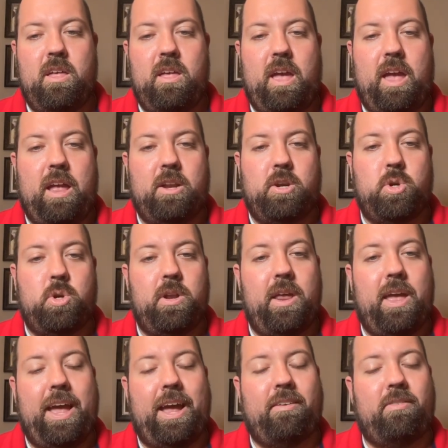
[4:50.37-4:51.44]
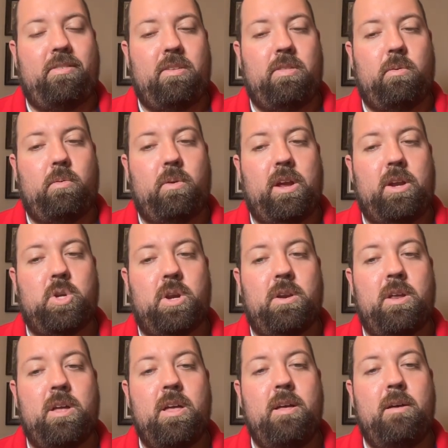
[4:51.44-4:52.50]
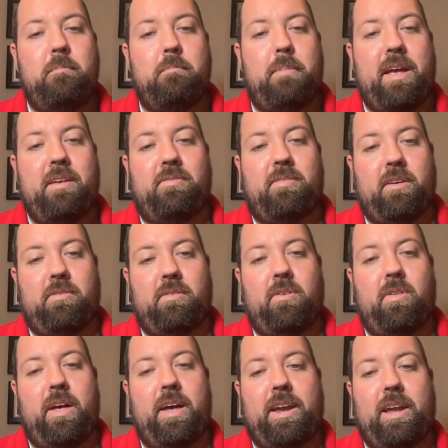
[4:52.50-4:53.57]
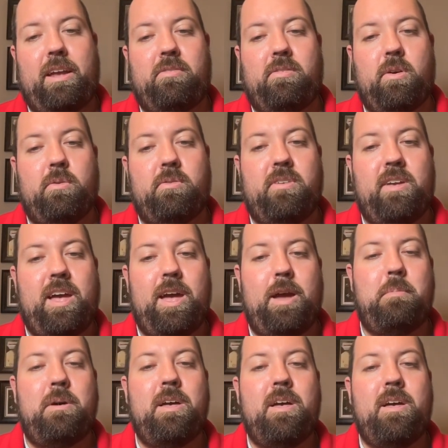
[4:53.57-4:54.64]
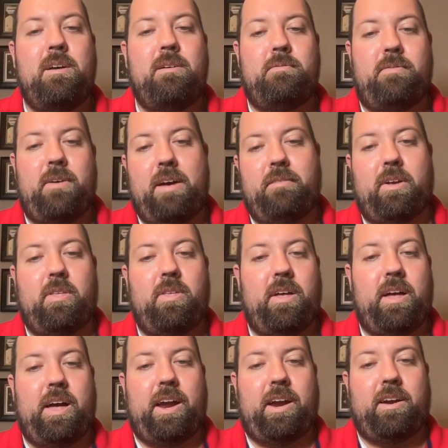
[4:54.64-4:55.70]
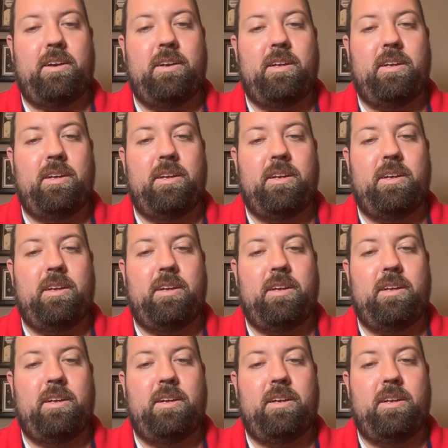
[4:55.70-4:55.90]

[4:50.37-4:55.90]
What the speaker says: and should exit the region by 6 o'clock East Coast Time, 5 o'clock